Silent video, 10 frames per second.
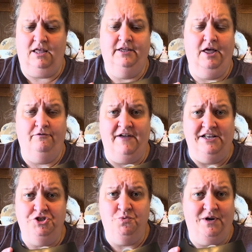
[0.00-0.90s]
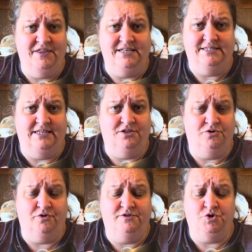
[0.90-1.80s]
Go find you one of these at the
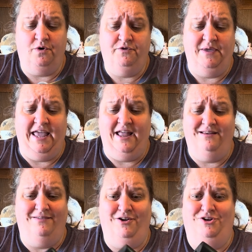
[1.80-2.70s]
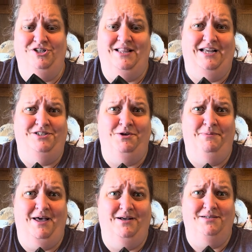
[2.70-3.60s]
thrift store if you can. They're usually like
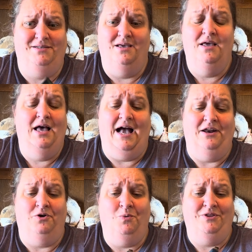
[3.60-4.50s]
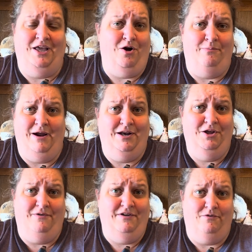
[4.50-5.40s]
$2. I don't know what they are brand new.
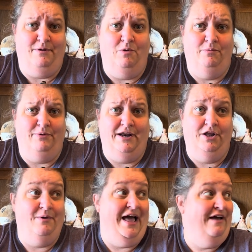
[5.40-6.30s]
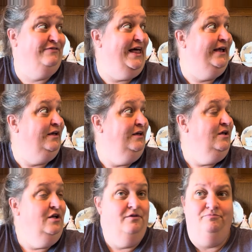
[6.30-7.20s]
I've never bought one brand new. I have like
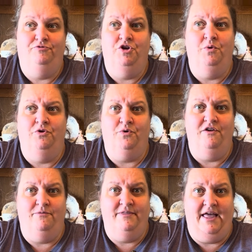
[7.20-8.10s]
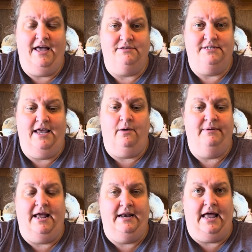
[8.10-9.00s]
2 or 3 of them in the house now. But
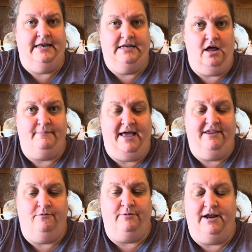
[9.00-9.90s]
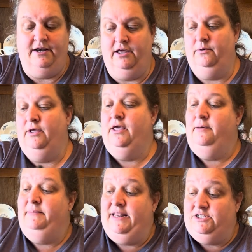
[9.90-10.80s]
I did not buy any of them brand new.
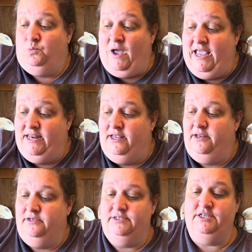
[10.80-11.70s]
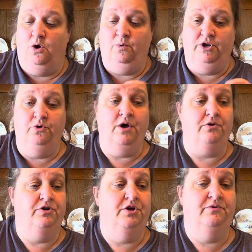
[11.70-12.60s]
But it's weighted. So when you go to
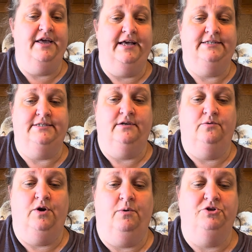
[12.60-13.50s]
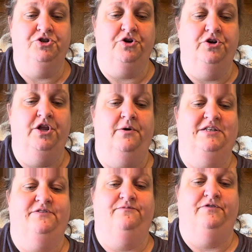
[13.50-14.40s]
do this, now what you're going to do
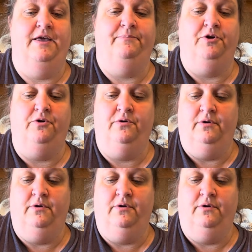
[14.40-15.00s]
is flip your